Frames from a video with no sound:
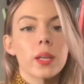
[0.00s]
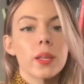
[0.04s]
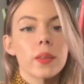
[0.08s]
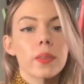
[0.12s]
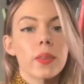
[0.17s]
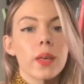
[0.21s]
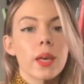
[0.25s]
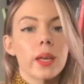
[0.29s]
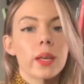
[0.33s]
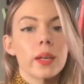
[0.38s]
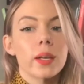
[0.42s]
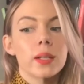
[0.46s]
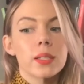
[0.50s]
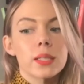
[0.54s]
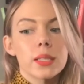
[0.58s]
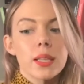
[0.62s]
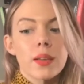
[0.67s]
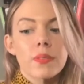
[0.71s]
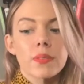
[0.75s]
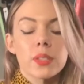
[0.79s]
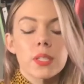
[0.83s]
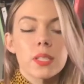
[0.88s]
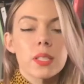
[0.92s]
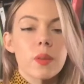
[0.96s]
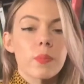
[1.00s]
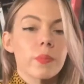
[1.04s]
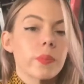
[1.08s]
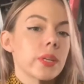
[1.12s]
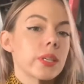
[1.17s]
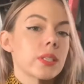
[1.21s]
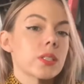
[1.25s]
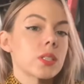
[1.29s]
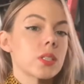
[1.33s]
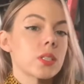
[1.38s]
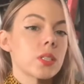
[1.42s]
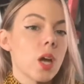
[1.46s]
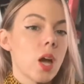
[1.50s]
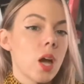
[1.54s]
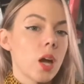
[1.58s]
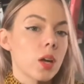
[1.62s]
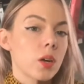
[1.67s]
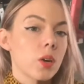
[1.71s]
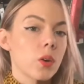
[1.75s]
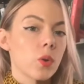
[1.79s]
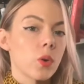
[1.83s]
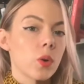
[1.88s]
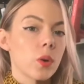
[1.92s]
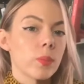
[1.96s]
then it's definitely something to talk
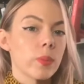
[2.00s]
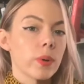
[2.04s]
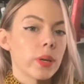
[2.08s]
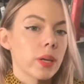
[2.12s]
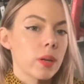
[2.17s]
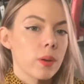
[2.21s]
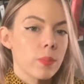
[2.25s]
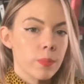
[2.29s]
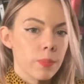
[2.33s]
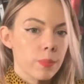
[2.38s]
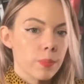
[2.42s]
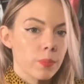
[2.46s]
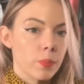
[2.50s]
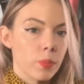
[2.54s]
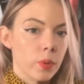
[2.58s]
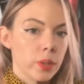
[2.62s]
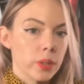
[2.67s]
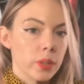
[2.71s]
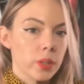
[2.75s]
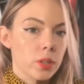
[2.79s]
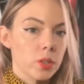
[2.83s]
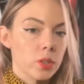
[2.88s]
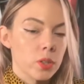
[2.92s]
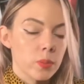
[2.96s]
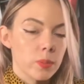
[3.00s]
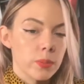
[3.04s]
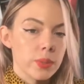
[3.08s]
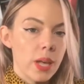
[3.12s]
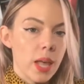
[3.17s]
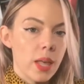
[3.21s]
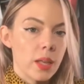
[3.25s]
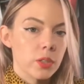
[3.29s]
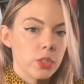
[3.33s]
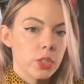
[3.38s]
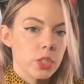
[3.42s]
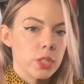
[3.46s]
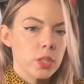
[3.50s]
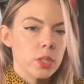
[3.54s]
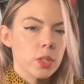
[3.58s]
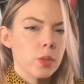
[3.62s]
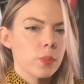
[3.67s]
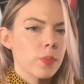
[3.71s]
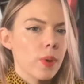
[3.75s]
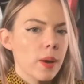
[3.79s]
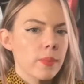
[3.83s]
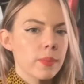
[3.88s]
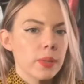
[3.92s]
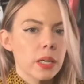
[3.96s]
or bring up with your dermatologist, your
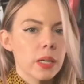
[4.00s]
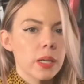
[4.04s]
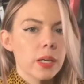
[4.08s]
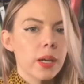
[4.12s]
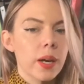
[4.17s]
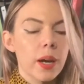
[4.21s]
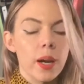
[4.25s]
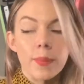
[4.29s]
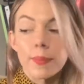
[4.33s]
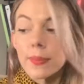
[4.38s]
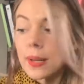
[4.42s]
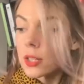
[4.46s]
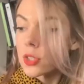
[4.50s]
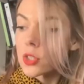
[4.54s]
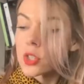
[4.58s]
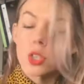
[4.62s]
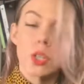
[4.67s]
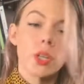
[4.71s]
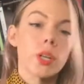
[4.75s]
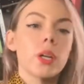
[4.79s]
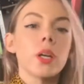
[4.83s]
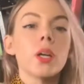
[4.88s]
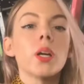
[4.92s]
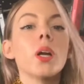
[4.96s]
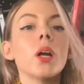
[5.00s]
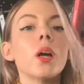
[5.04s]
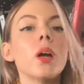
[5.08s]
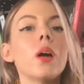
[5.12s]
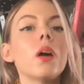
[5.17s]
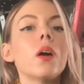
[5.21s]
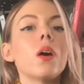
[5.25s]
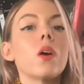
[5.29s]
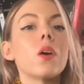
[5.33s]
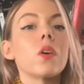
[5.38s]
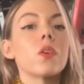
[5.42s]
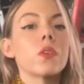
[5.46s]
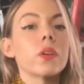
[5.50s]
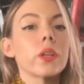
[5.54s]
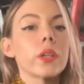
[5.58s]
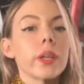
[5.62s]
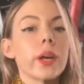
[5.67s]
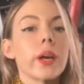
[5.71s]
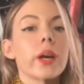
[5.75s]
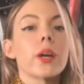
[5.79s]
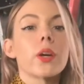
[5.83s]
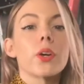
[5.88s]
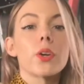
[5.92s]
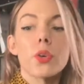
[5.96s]
primary care. I'm not sure over
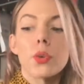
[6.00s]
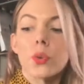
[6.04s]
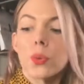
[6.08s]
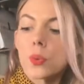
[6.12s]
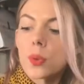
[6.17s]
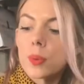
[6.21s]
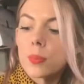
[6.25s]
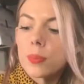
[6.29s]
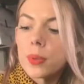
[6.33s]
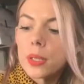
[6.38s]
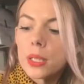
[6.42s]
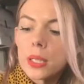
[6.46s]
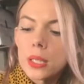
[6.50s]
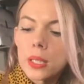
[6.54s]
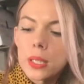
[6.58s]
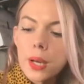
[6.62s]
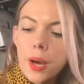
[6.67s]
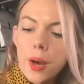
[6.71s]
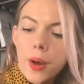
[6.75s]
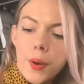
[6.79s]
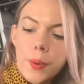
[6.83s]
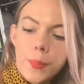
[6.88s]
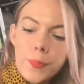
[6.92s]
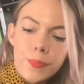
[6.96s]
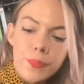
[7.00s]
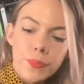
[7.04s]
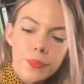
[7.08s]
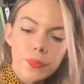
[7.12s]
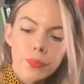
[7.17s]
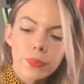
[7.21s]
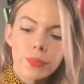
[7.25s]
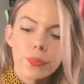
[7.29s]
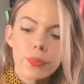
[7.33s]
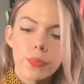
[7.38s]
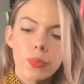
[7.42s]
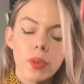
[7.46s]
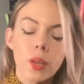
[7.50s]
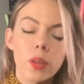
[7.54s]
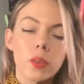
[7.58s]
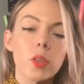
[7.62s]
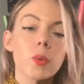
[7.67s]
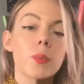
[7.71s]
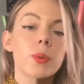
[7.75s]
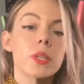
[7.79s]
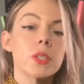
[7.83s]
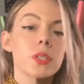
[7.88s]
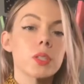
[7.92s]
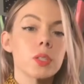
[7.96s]
there who would be the
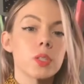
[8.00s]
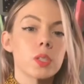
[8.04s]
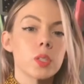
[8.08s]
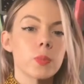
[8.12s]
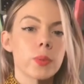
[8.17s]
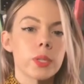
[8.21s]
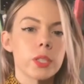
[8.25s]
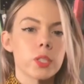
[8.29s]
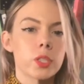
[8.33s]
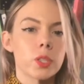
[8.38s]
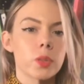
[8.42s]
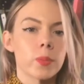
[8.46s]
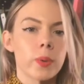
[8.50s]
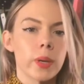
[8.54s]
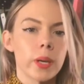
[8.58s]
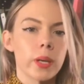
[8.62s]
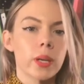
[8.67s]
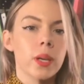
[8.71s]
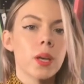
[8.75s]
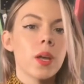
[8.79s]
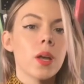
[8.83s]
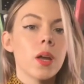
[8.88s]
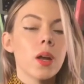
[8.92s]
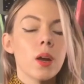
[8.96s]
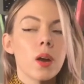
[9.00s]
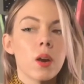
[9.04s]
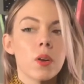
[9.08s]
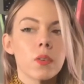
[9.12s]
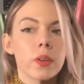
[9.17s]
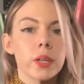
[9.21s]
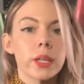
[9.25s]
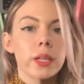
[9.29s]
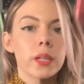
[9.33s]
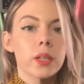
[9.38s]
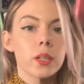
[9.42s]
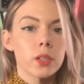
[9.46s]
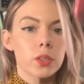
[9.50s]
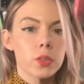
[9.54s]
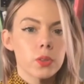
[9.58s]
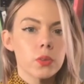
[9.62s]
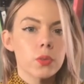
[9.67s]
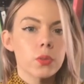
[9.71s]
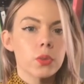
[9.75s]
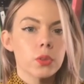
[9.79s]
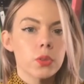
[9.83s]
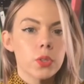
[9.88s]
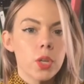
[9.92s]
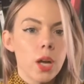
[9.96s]
person you'd speak to, but over here you
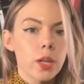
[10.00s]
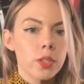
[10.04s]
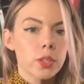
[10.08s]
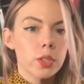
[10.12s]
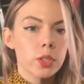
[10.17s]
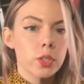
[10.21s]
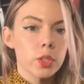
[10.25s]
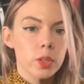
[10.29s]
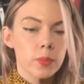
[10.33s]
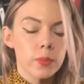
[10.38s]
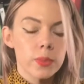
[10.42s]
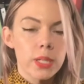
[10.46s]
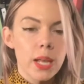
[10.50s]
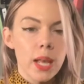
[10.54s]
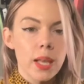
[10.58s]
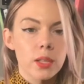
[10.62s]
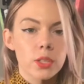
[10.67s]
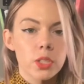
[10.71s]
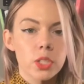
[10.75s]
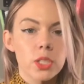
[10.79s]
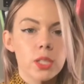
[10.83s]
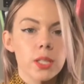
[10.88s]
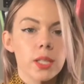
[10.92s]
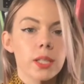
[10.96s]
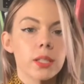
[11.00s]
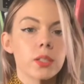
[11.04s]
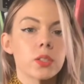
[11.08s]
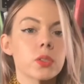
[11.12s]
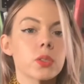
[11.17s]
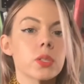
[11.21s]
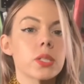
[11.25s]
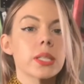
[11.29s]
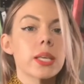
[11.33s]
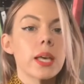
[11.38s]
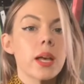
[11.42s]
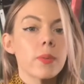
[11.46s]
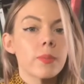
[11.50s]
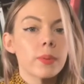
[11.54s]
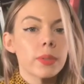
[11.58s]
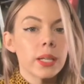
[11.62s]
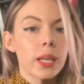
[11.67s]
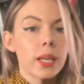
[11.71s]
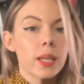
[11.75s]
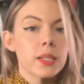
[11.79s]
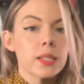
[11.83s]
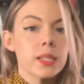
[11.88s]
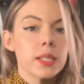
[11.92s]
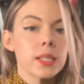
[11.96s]
talk to your dermatologist. They can do a scalp
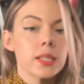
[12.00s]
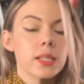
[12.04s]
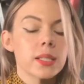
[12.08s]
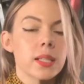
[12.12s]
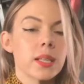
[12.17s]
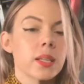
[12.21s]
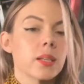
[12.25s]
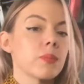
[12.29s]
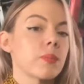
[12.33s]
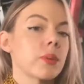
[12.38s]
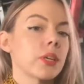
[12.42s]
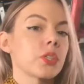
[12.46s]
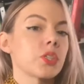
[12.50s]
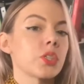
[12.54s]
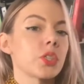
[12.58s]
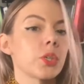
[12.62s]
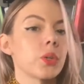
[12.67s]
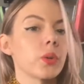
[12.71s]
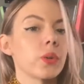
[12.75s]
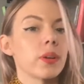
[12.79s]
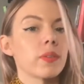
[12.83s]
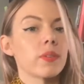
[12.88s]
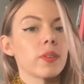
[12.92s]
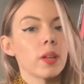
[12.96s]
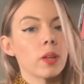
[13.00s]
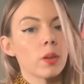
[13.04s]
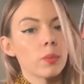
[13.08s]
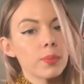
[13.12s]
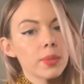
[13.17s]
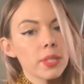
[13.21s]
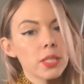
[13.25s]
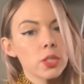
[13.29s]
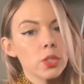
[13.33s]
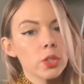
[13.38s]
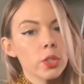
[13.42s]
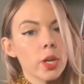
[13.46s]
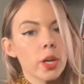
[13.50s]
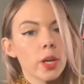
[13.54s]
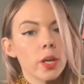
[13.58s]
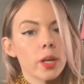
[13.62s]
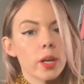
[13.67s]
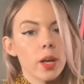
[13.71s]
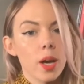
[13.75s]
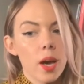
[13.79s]
analysis. They can make sure you don't have alopecia,